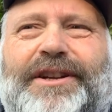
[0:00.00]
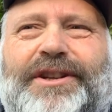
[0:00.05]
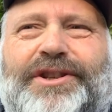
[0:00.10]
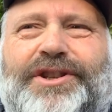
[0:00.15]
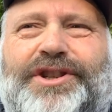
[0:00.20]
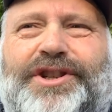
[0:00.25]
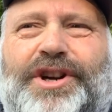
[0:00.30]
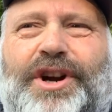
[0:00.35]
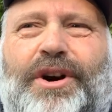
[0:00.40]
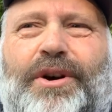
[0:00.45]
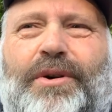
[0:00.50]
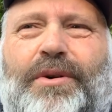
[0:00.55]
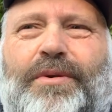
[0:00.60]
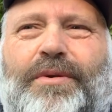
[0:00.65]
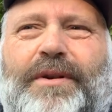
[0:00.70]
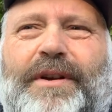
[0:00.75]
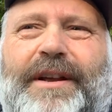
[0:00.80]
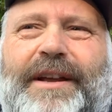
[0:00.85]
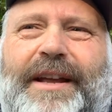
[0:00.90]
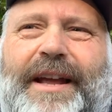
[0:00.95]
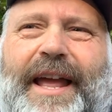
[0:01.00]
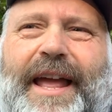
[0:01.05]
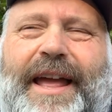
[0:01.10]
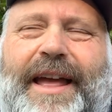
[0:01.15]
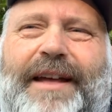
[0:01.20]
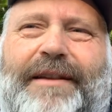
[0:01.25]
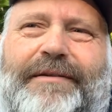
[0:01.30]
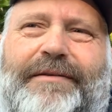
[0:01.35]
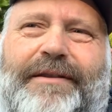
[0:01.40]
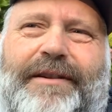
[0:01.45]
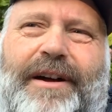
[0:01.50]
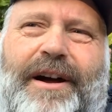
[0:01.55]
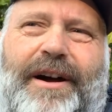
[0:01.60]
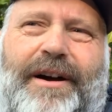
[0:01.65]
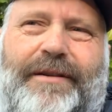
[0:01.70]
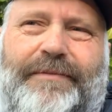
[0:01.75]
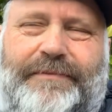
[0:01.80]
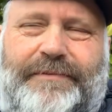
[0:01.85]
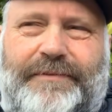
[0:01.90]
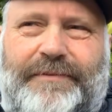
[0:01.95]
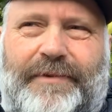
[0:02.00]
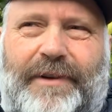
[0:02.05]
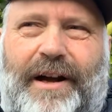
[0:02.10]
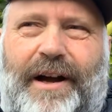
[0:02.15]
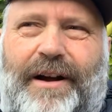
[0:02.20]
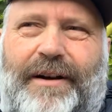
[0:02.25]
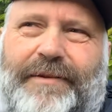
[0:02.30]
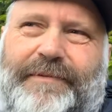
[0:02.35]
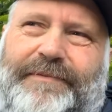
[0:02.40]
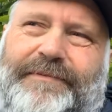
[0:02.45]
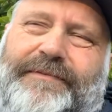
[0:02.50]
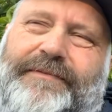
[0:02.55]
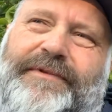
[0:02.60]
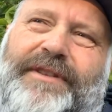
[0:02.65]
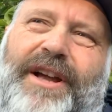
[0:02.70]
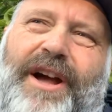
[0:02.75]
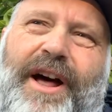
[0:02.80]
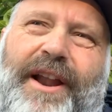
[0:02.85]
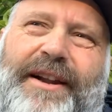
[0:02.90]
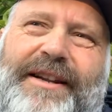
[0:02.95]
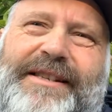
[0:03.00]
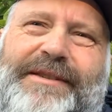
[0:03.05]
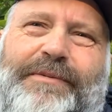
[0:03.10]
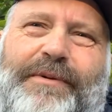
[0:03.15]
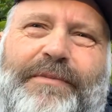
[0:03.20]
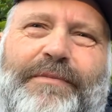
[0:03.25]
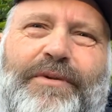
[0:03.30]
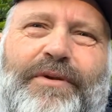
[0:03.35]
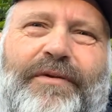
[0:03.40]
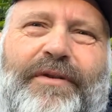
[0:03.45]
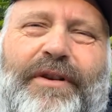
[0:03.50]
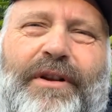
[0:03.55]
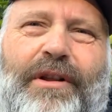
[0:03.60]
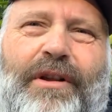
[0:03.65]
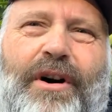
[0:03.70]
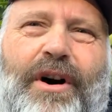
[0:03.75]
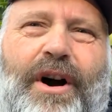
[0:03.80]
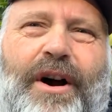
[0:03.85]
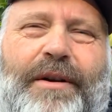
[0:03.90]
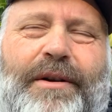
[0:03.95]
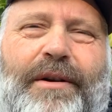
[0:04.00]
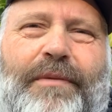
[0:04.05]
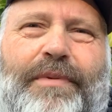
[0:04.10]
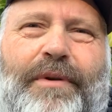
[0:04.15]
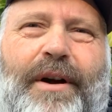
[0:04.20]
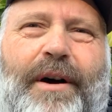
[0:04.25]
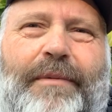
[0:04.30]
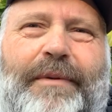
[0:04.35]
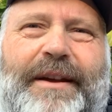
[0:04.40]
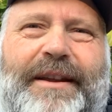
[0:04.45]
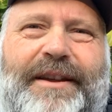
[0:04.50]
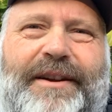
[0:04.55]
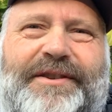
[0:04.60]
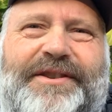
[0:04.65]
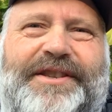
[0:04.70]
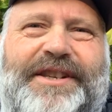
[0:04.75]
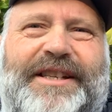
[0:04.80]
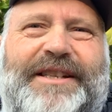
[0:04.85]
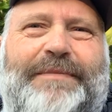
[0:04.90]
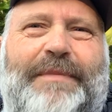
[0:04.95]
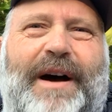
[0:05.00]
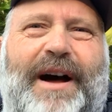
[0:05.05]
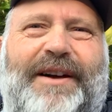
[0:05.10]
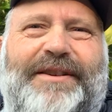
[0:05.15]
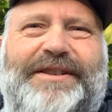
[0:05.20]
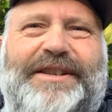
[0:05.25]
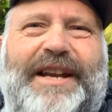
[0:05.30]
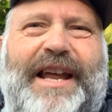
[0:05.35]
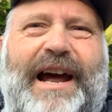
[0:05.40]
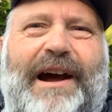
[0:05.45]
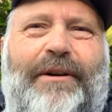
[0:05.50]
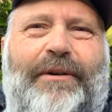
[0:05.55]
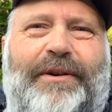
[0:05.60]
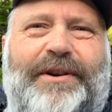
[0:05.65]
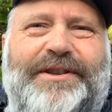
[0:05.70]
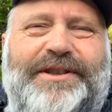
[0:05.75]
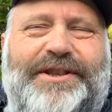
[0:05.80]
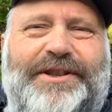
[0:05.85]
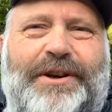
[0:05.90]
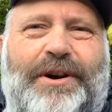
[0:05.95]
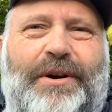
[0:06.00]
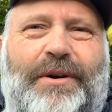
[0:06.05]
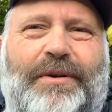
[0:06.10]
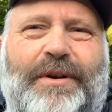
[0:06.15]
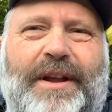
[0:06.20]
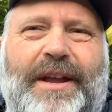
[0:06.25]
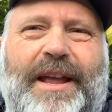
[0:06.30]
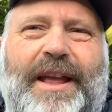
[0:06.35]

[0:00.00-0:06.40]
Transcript: Joe and Yiannis were moving along, you know, probably their 6 miles an hour or so.